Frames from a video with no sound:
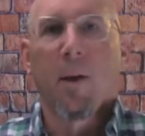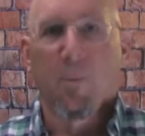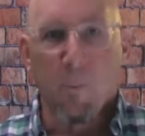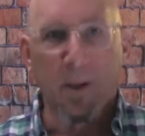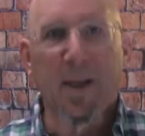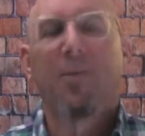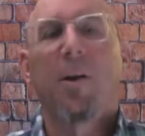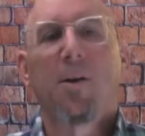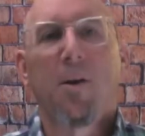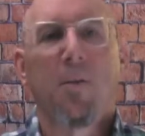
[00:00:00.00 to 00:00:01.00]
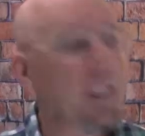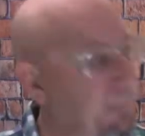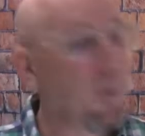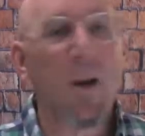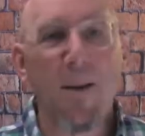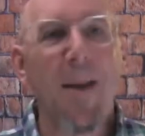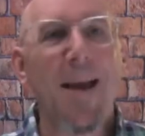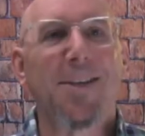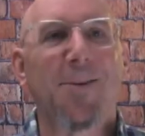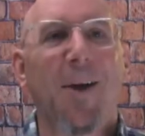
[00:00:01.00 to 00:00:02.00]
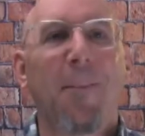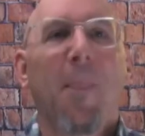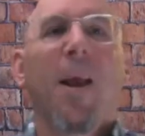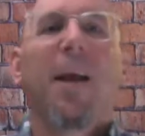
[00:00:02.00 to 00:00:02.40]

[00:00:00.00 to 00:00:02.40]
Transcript: It will be given unto you. That's pretty amazing, right?